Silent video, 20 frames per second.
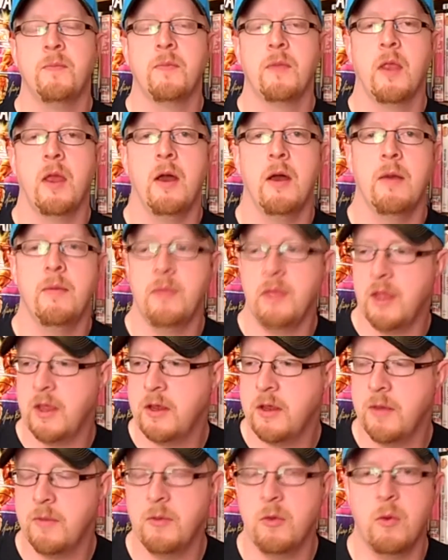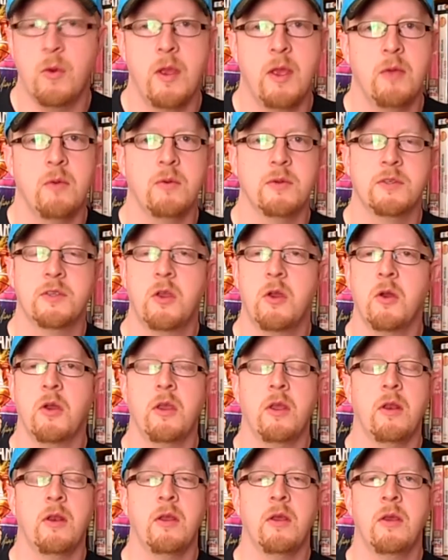The NWA was
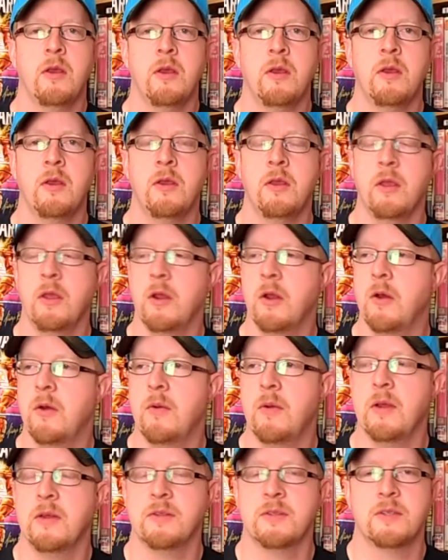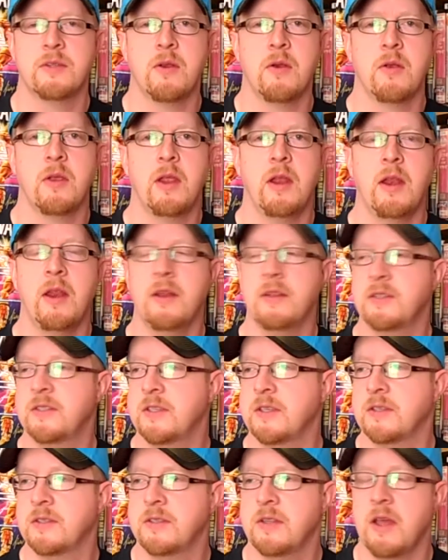cooking, you know, around Starrcade
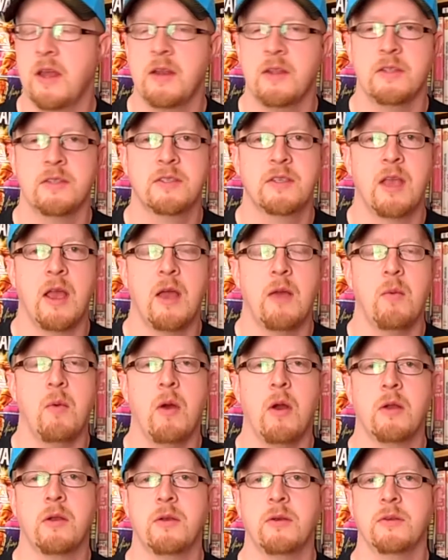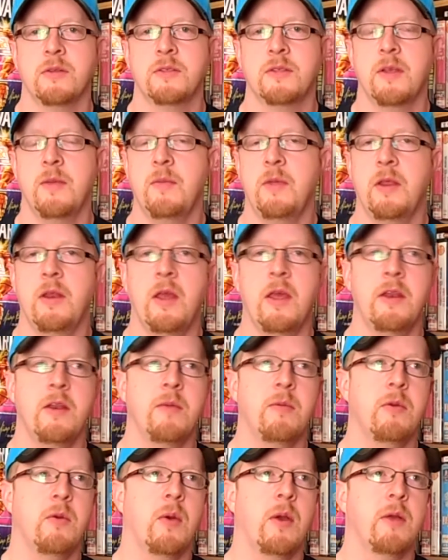86, Night of the Skywalkers. I mean,
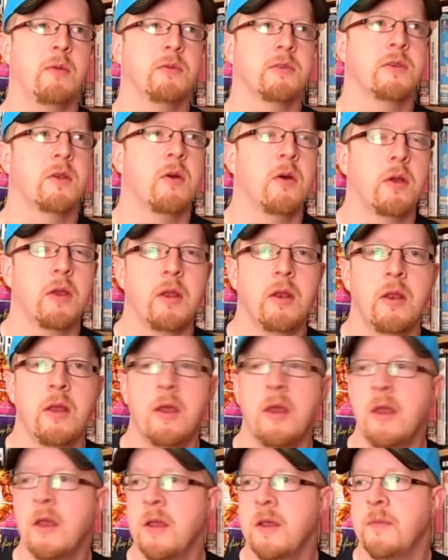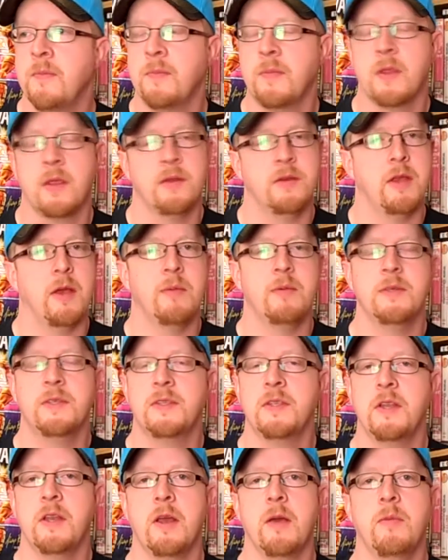NWA was cooking.
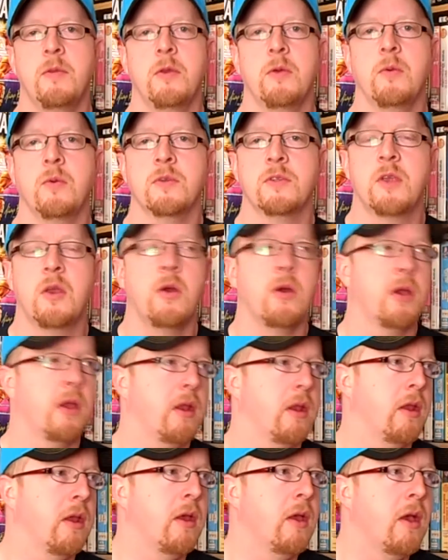WCW was cooking.